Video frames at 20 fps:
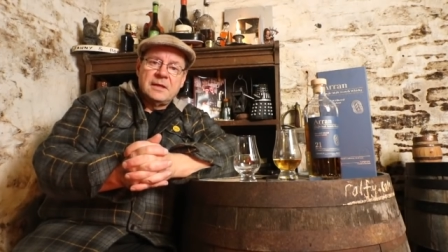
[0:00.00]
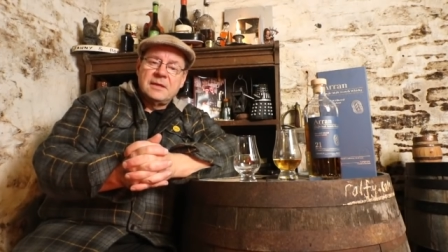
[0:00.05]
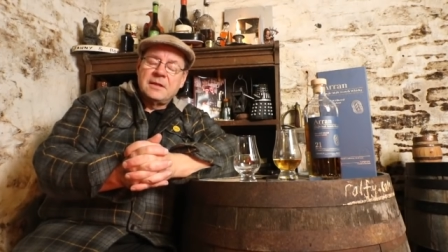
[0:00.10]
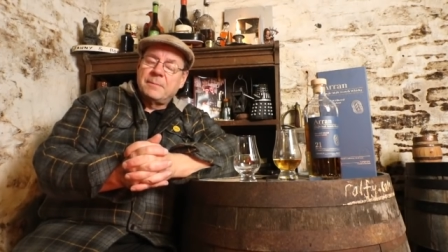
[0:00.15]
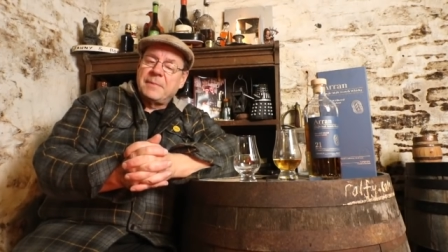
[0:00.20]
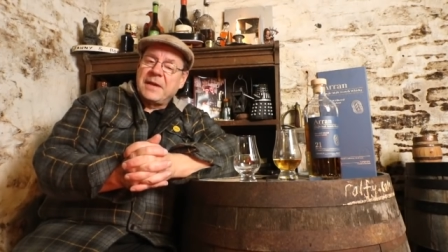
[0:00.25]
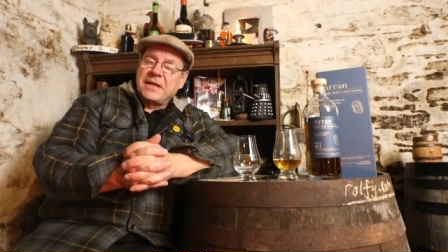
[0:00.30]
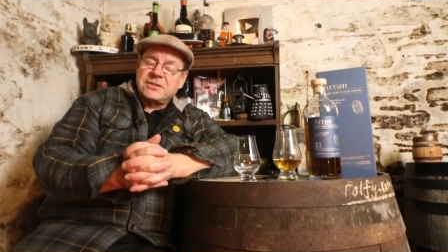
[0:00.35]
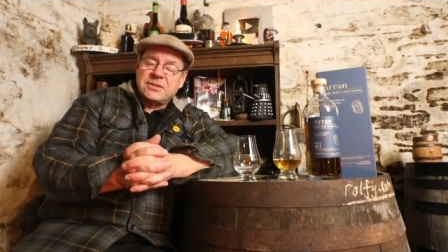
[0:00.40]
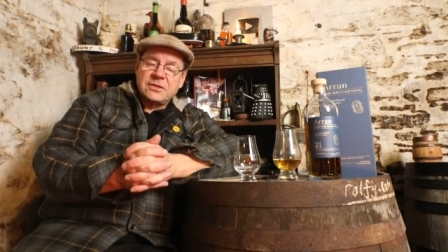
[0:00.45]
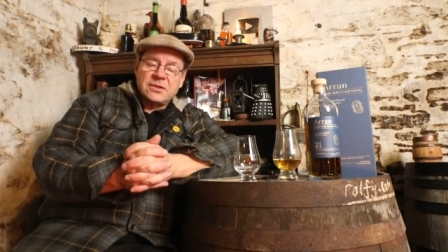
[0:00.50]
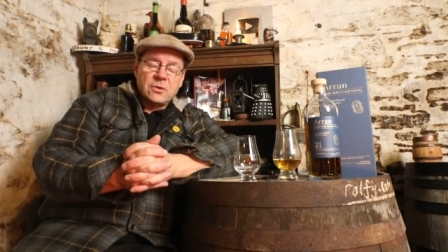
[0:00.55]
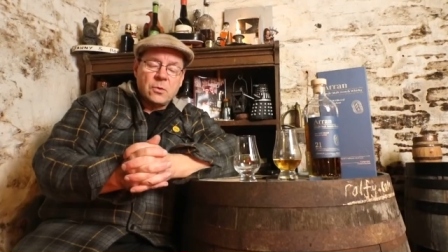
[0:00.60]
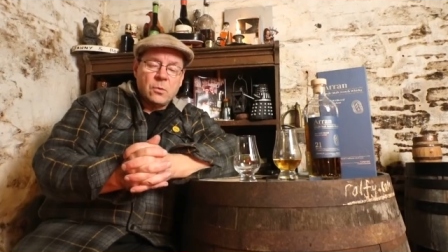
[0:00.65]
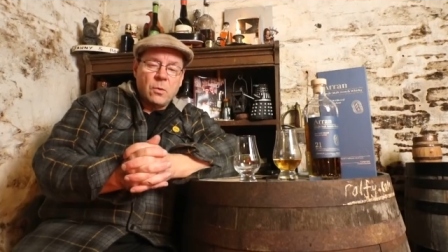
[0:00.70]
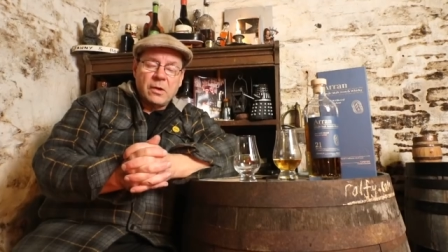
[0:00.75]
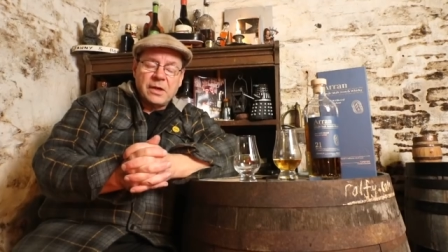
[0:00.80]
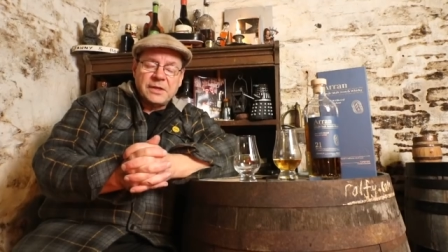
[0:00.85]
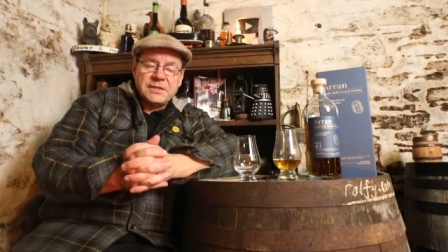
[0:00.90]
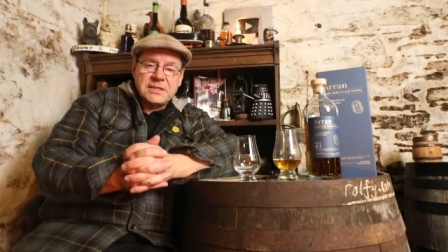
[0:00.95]
The better the
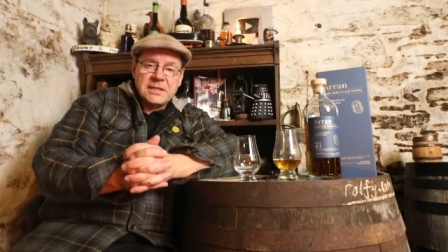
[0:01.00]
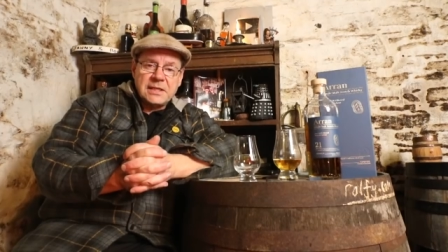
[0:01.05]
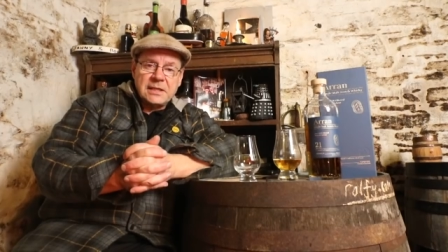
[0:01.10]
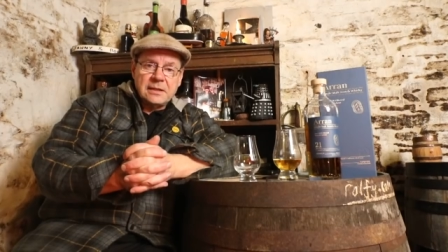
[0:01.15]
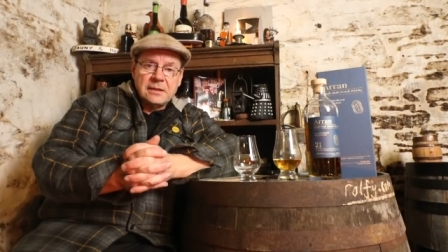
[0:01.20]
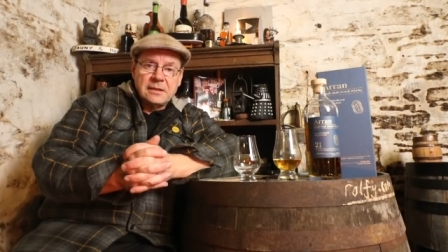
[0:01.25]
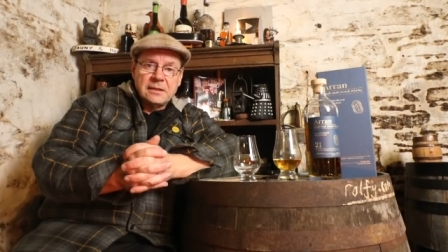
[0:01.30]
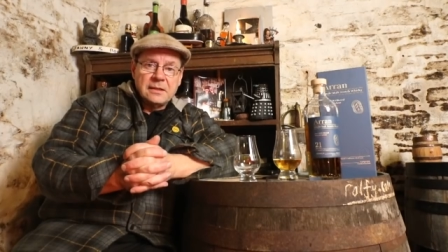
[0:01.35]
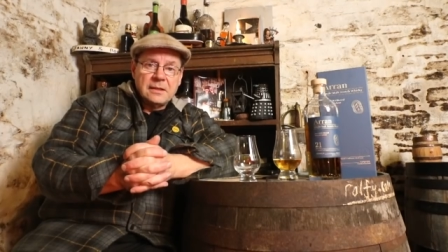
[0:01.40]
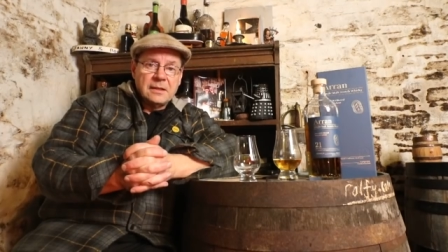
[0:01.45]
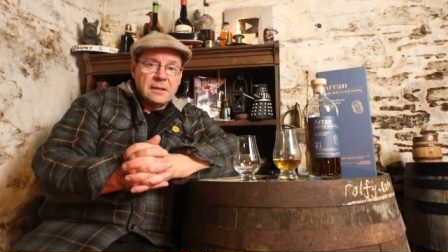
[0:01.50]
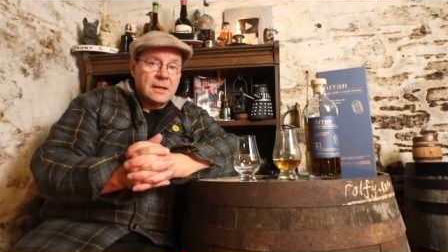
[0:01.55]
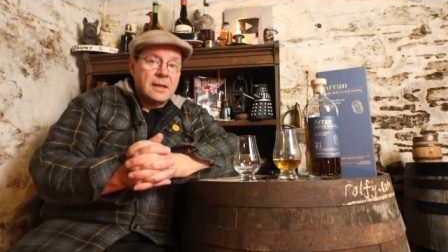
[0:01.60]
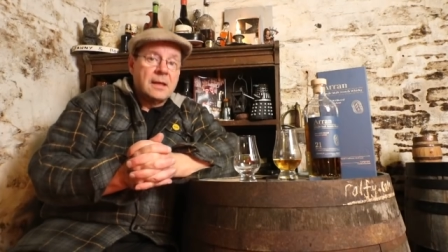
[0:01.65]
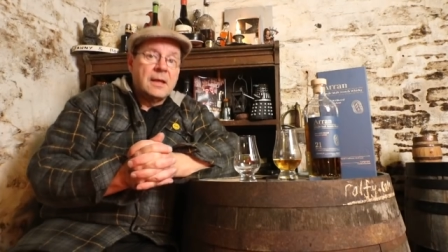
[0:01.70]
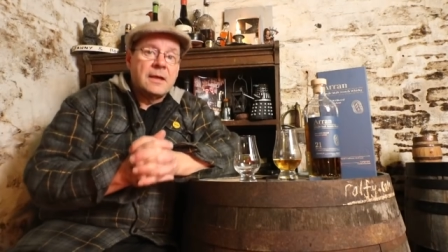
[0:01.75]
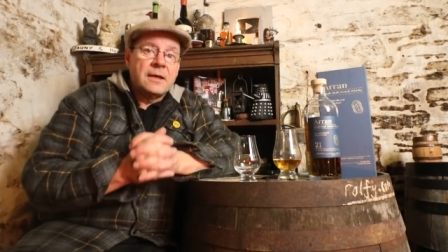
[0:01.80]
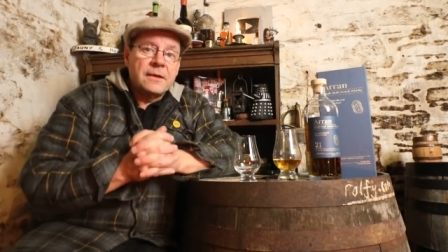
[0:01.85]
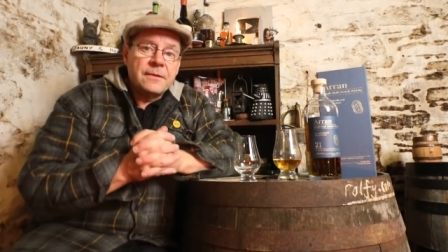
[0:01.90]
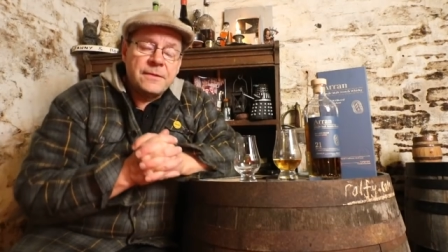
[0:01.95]
quality,
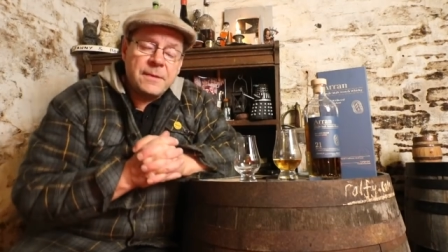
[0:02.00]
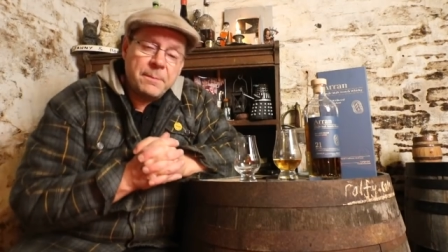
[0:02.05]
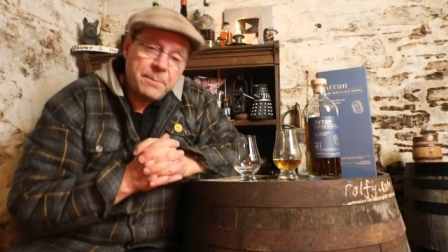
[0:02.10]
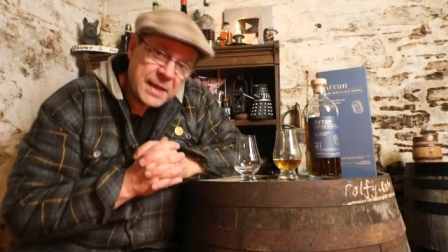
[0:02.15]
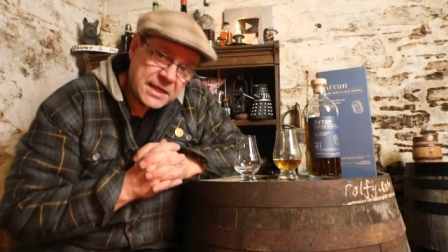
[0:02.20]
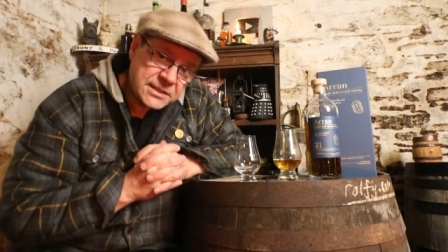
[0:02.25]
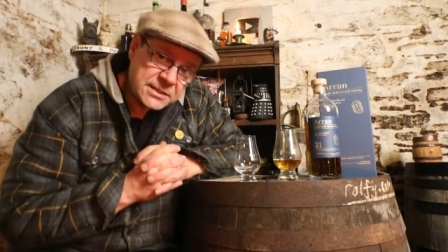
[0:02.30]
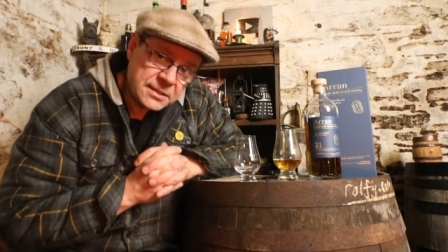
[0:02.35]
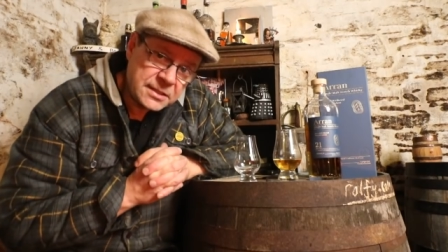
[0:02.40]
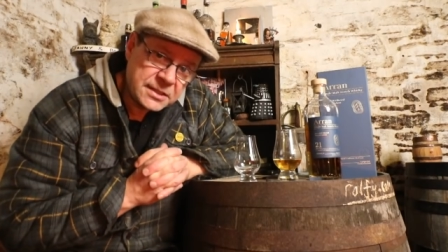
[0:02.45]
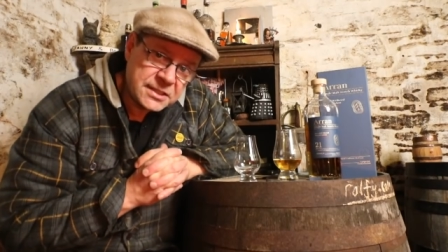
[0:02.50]
the better